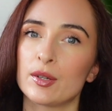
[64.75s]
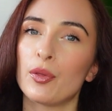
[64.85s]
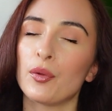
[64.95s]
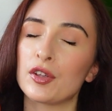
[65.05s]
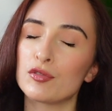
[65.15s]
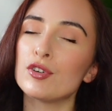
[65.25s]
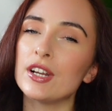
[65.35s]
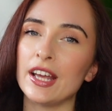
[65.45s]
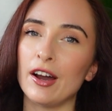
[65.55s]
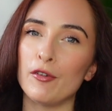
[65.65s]
So I thought that's
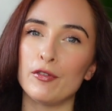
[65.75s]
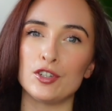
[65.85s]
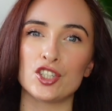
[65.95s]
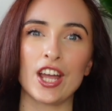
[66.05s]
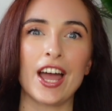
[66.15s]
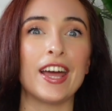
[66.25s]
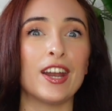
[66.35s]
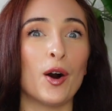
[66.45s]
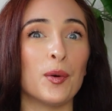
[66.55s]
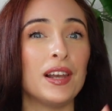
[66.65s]
really helpful to share,
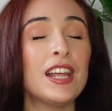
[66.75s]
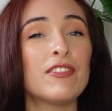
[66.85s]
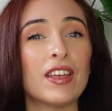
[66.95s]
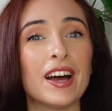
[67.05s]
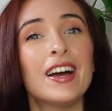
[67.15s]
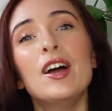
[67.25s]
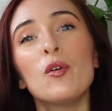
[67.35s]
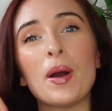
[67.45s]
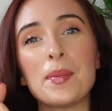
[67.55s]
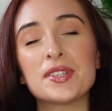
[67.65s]
and I'll leave that
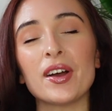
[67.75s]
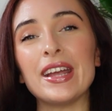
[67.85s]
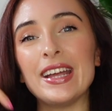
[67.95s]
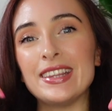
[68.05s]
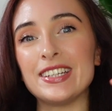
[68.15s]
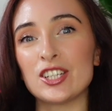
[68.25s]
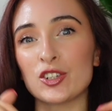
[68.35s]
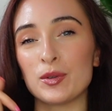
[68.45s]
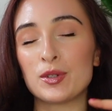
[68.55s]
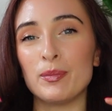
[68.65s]
website in the
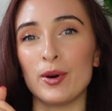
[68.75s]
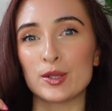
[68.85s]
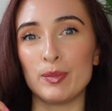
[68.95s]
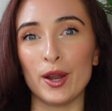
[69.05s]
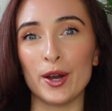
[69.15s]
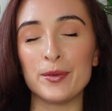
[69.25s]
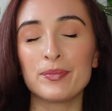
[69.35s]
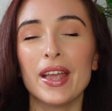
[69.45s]
description box below.